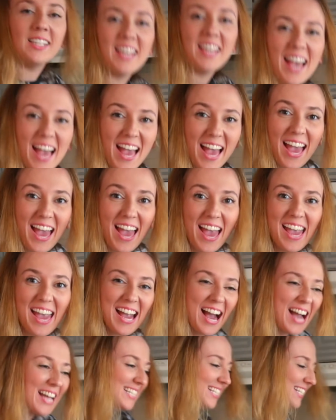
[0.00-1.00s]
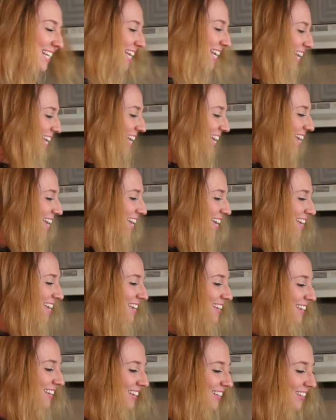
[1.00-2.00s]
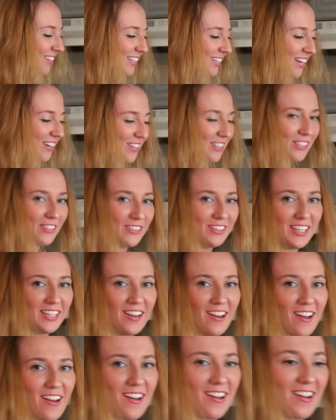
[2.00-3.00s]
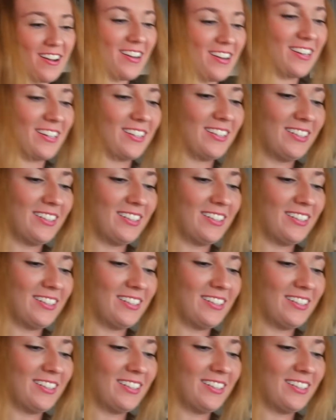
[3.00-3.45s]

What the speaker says: Yay! I did it! Look how cute they are!